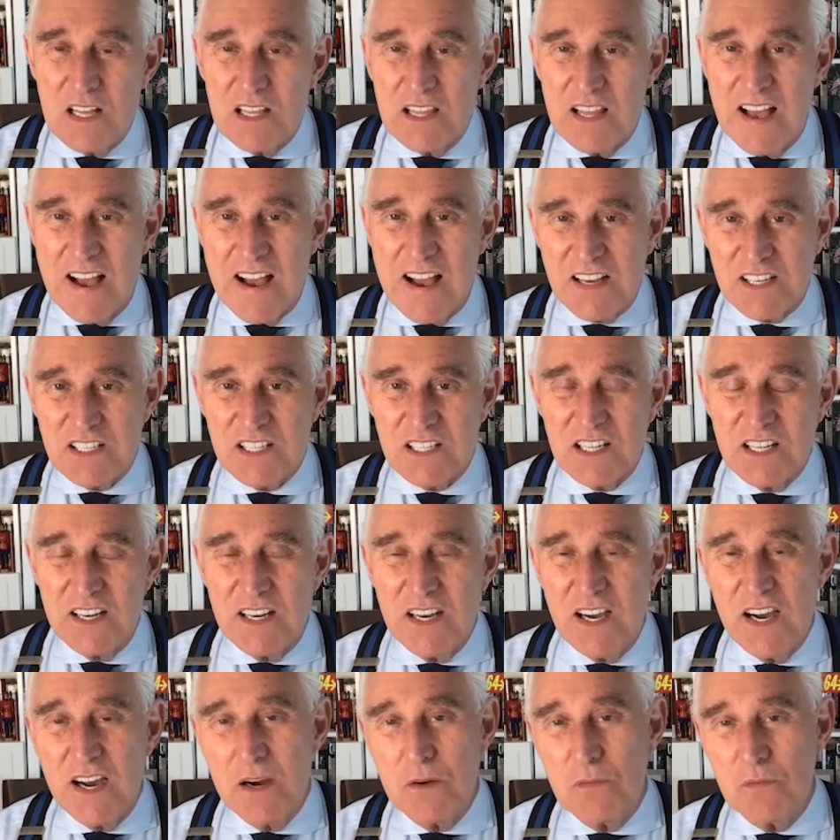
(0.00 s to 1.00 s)

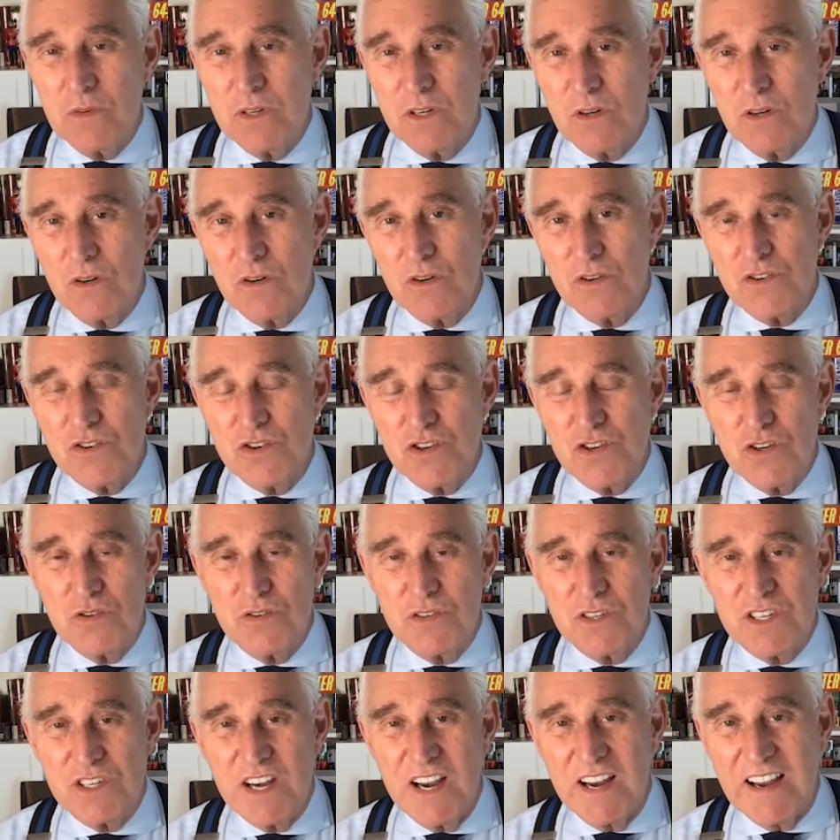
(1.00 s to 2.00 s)
Lastly, I would urge you
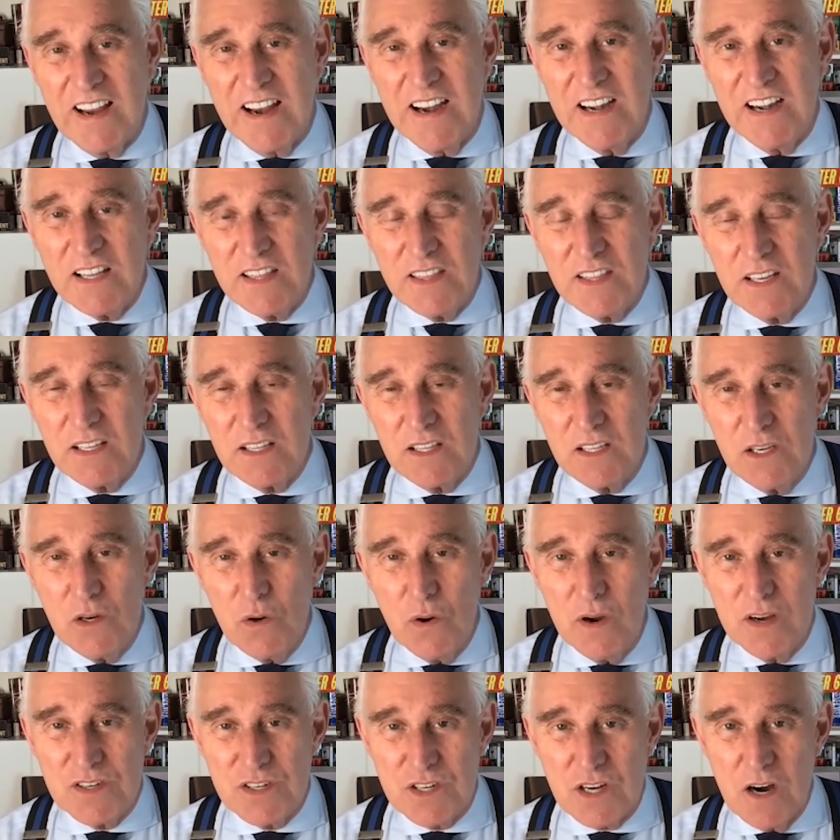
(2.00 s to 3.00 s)
to take anything the
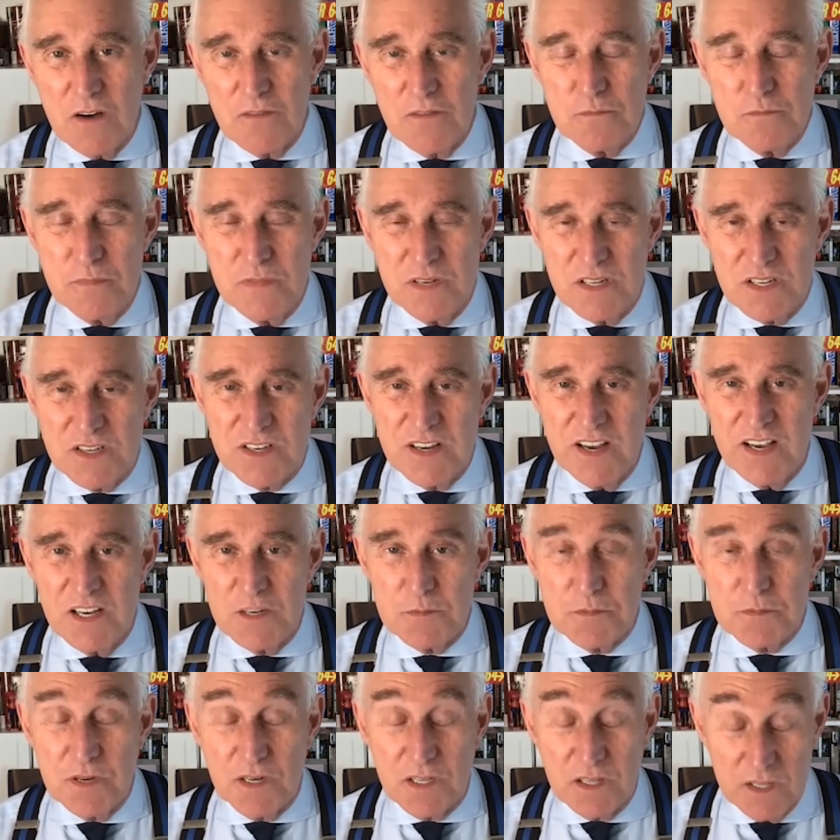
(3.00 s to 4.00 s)
US government
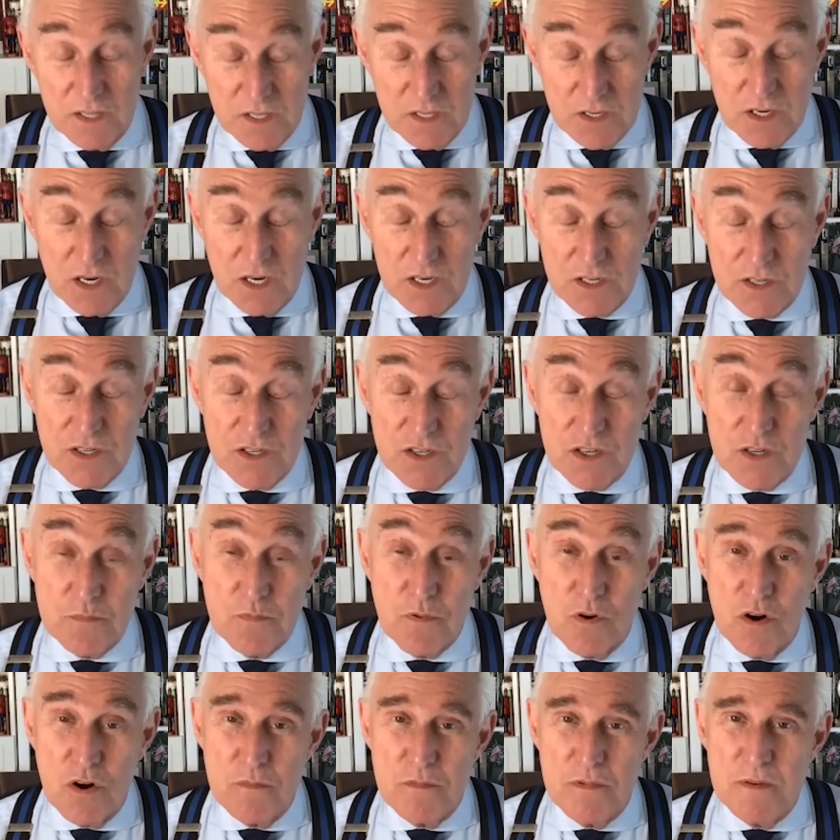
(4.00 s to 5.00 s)
says, particularly the Justice
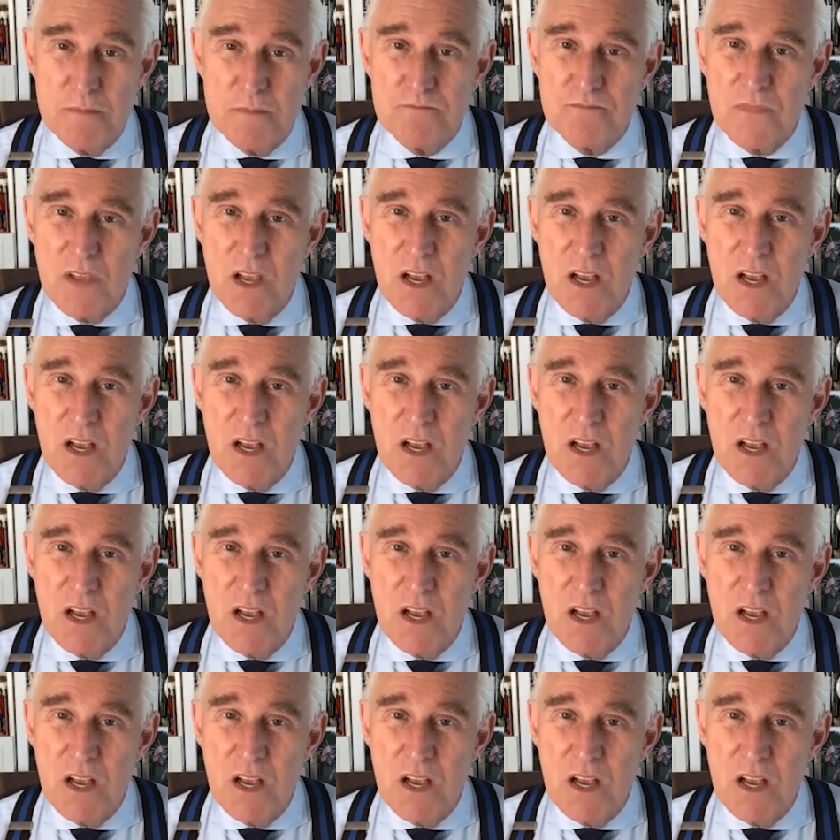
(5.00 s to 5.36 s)
Department,